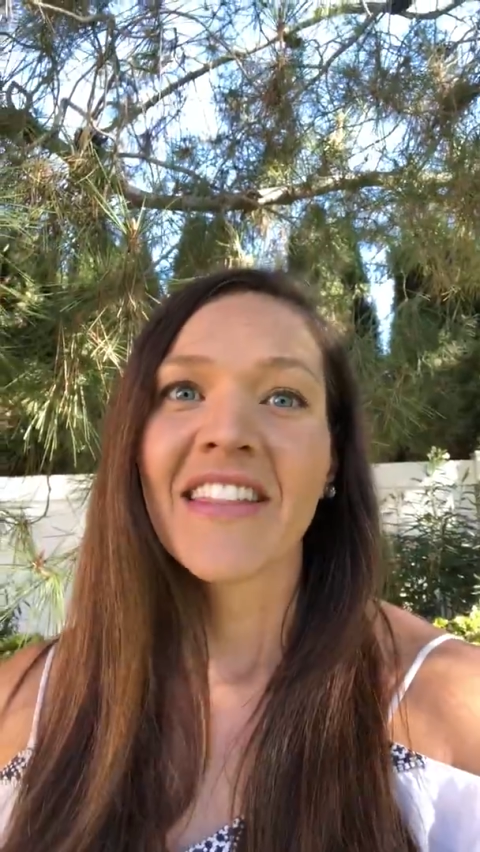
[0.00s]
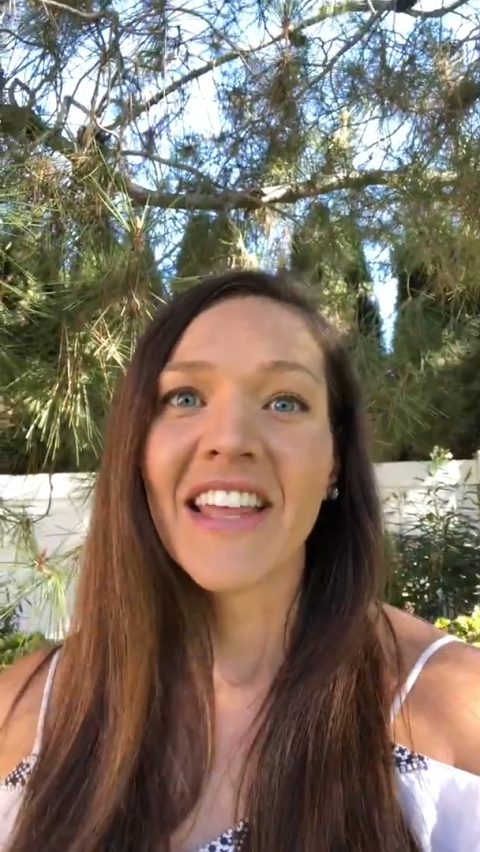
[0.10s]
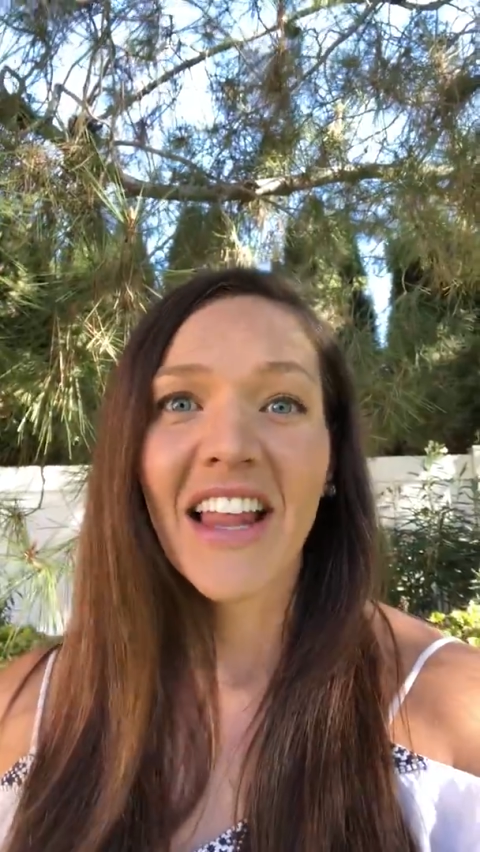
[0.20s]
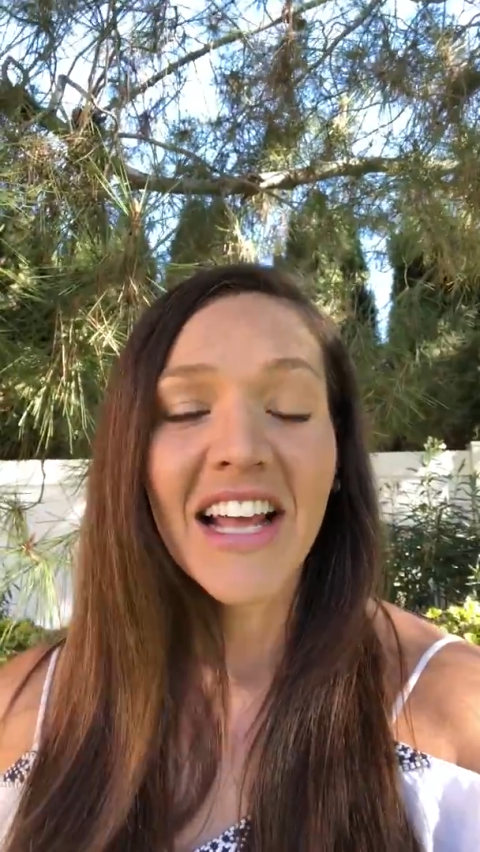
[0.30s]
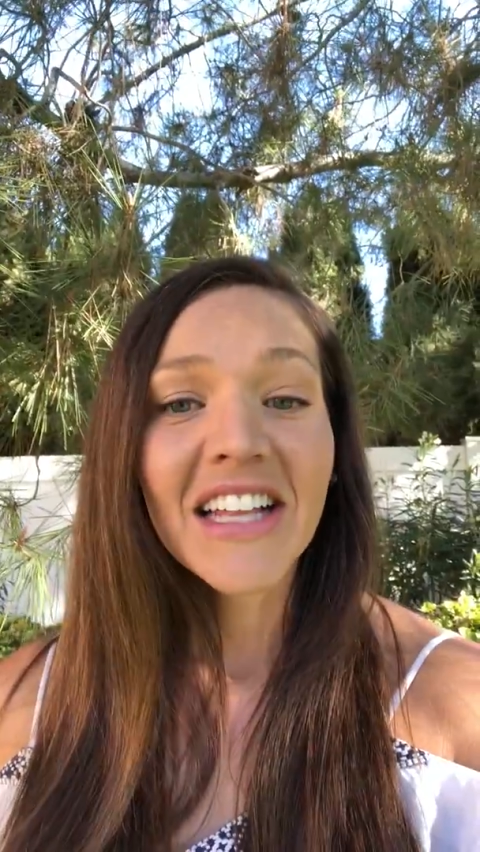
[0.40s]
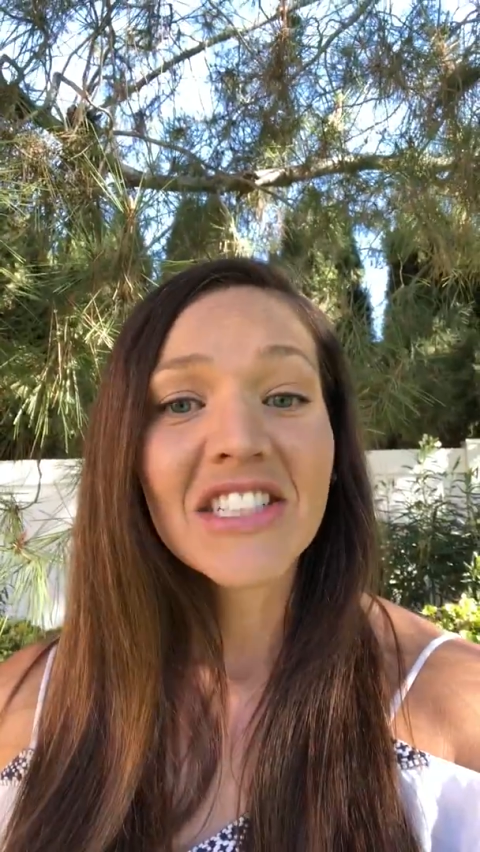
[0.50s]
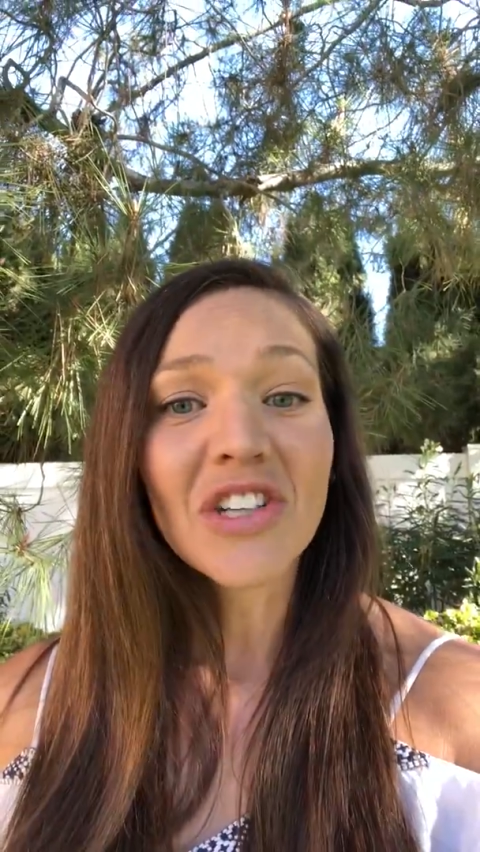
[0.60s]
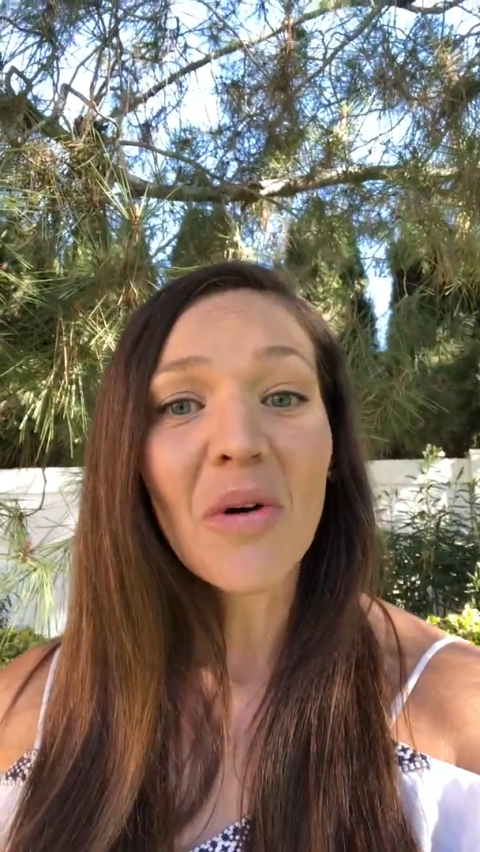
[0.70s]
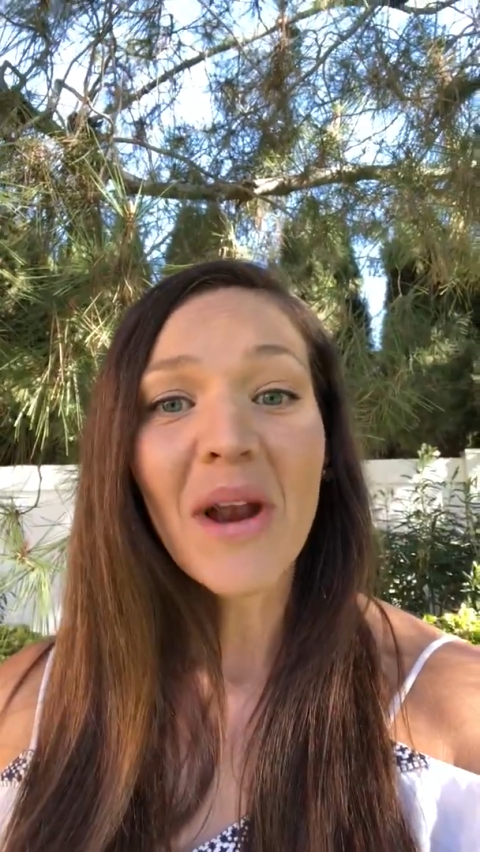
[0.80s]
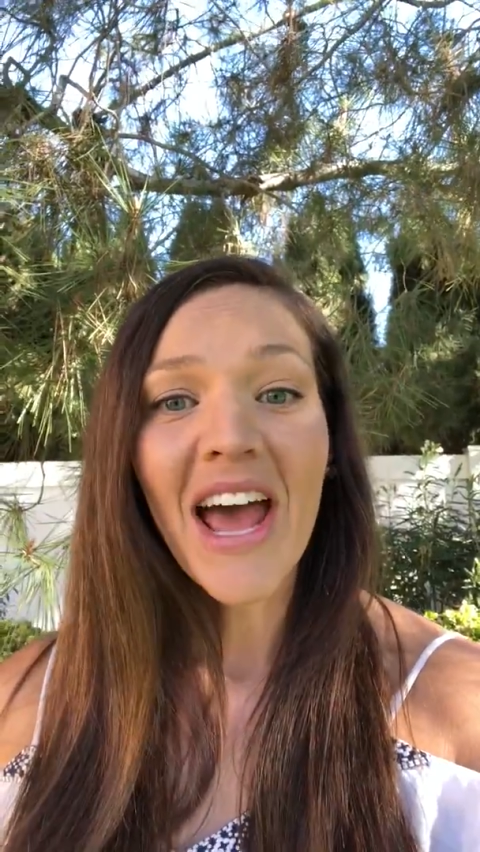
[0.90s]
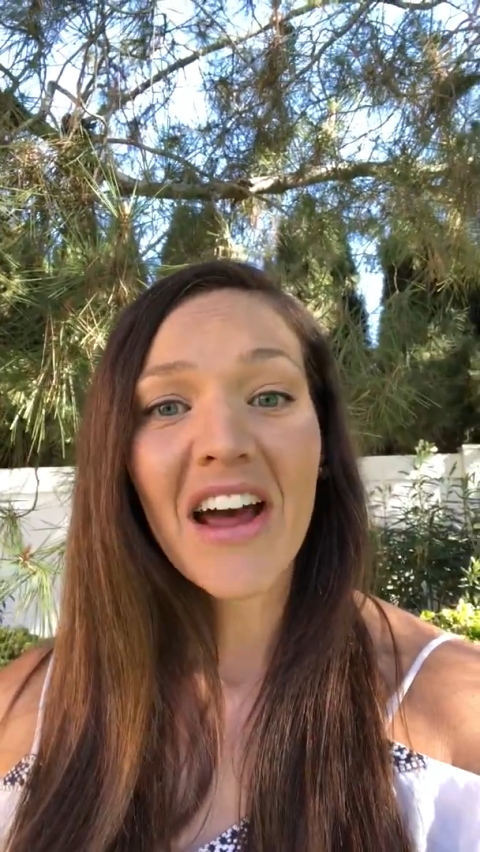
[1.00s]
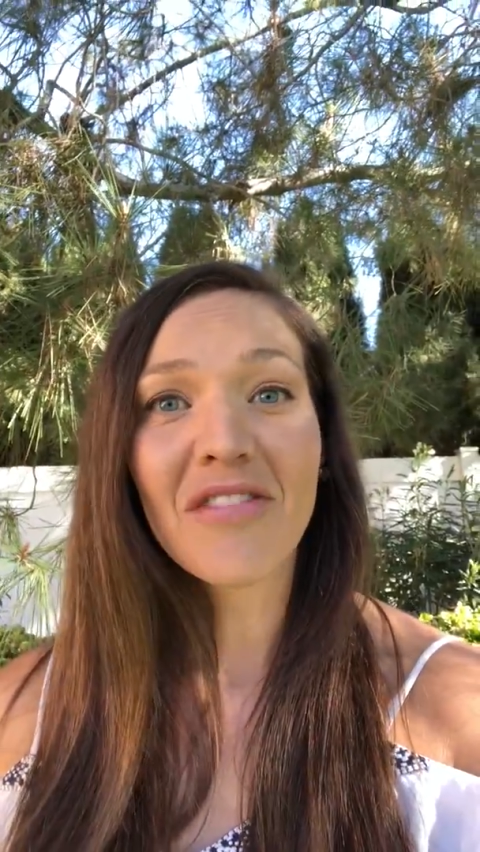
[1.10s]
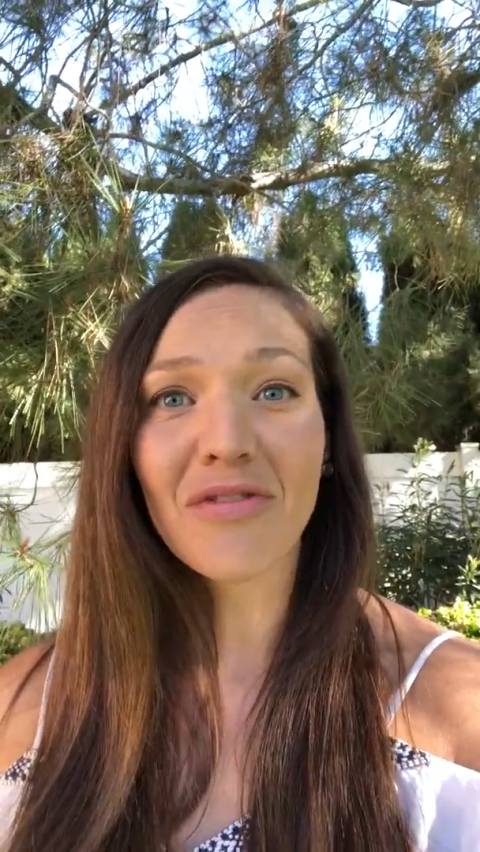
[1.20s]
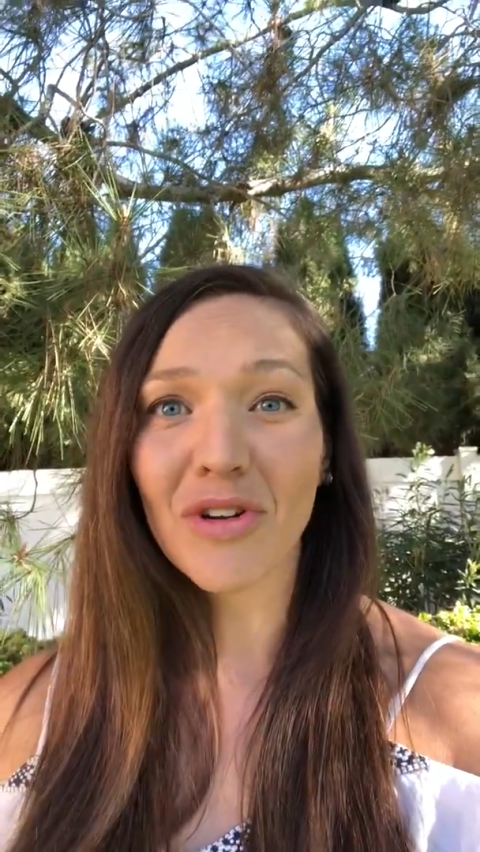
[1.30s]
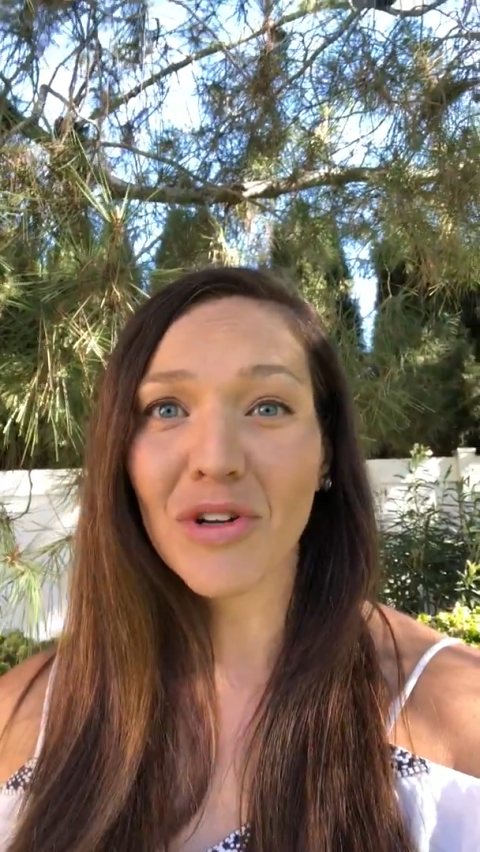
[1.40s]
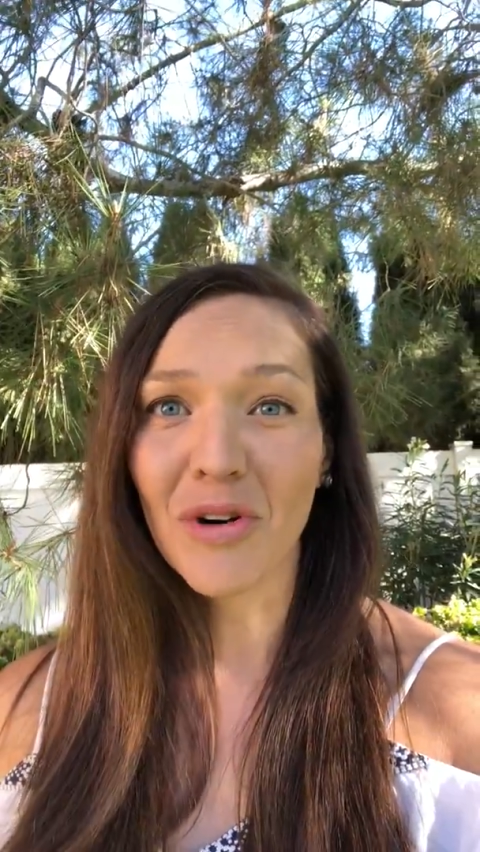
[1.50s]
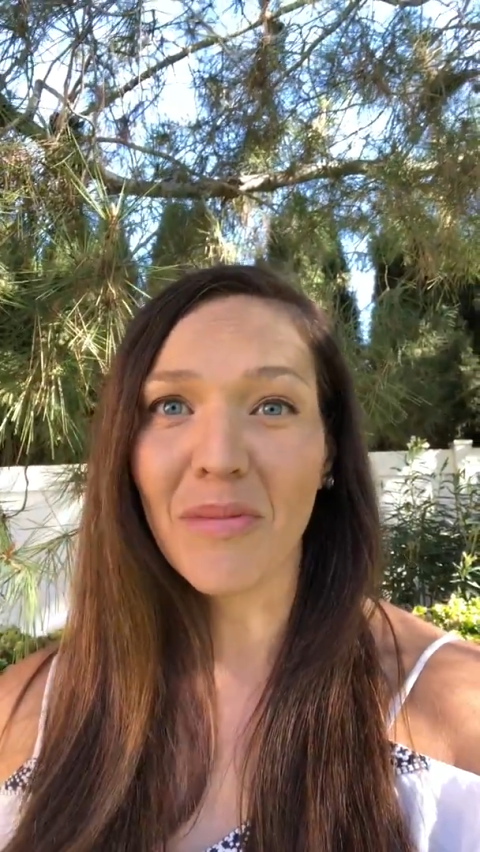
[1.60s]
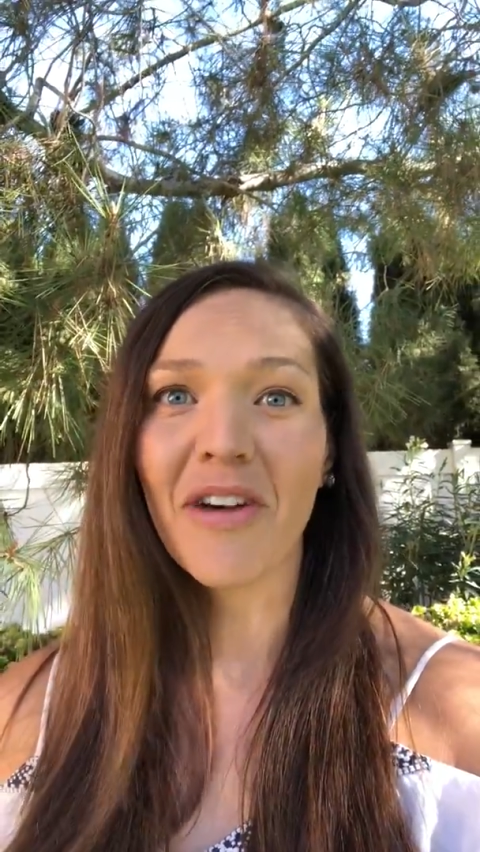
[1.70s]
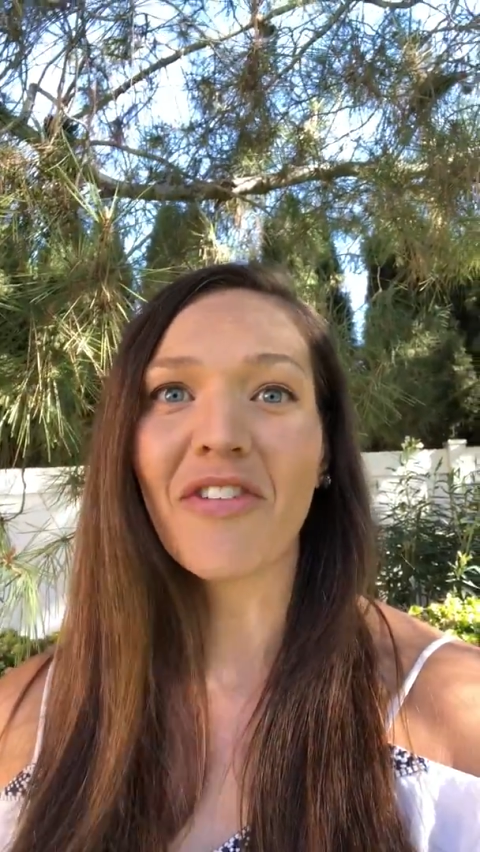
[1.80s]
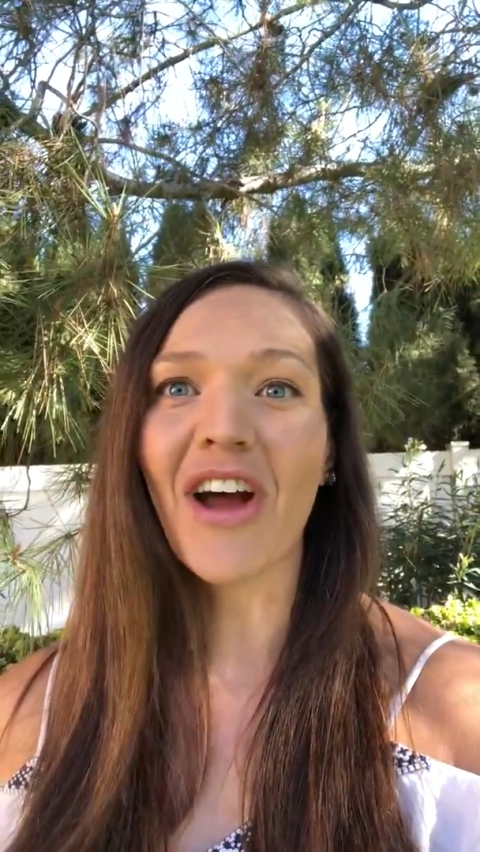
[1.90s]
They likely don't have
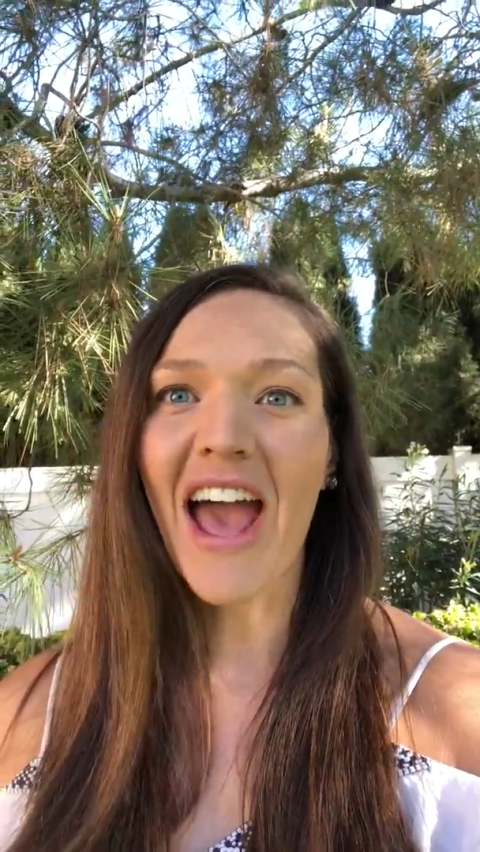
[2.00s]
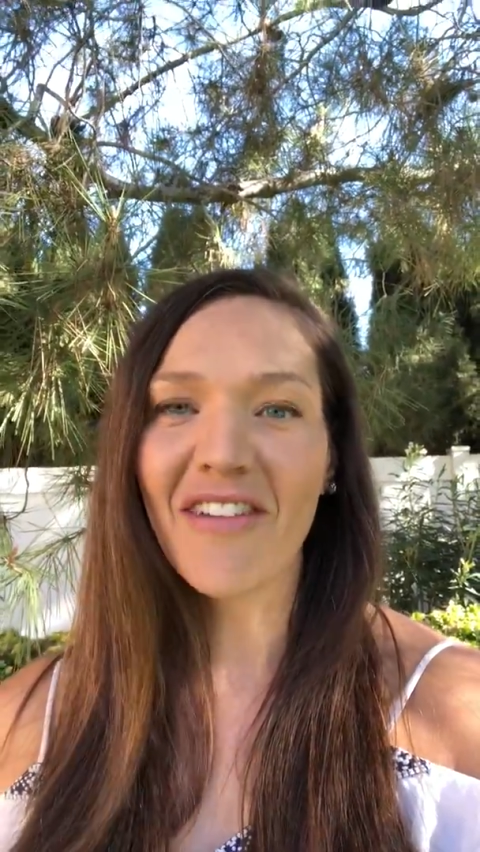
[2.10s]
room for